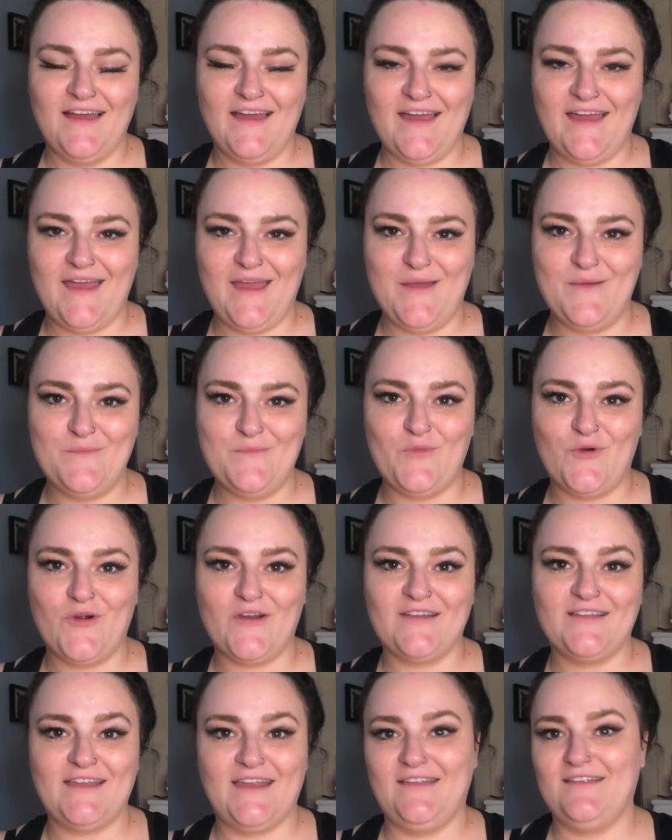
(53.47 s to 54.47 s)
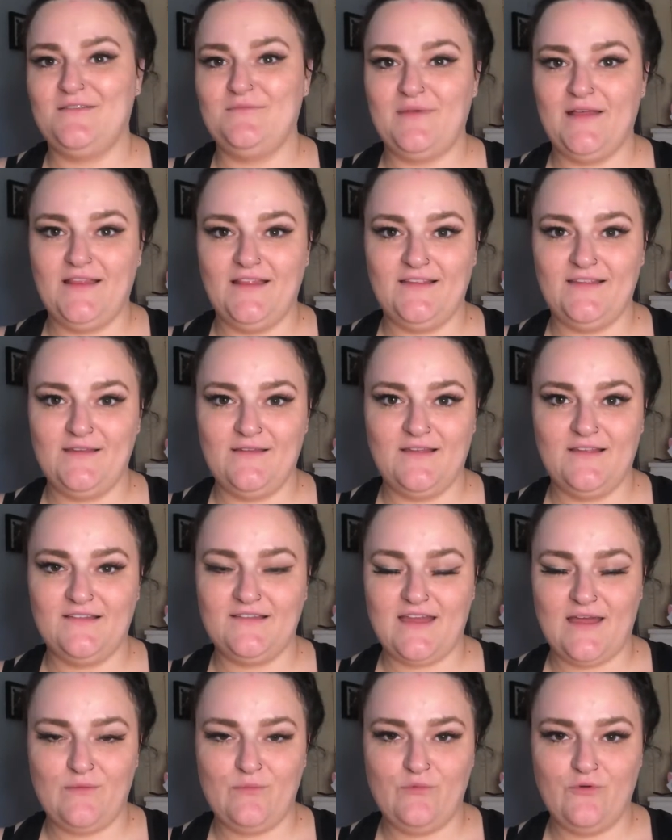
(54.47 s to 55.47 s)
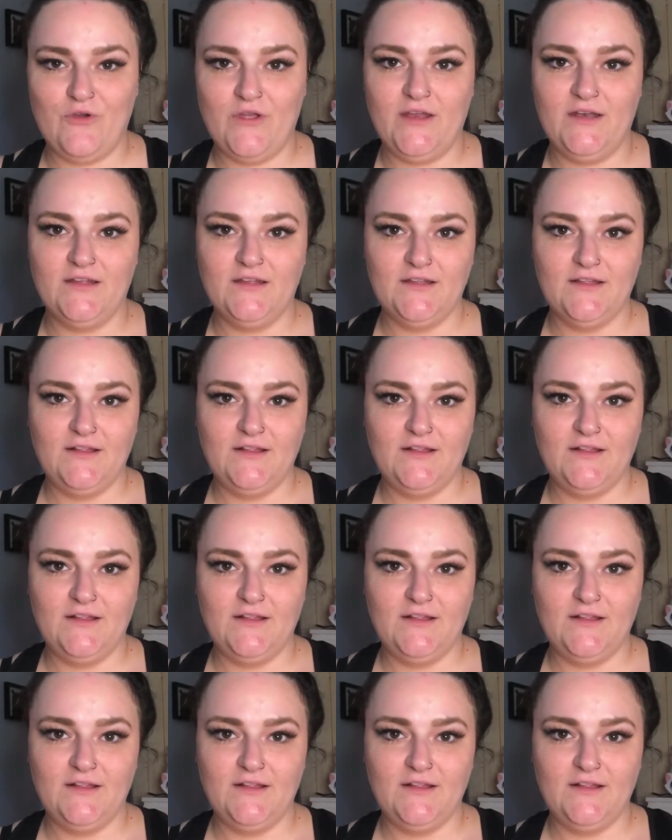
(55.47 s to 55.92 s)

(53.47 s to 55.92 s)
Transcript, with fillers: um, or sensibility standpoint.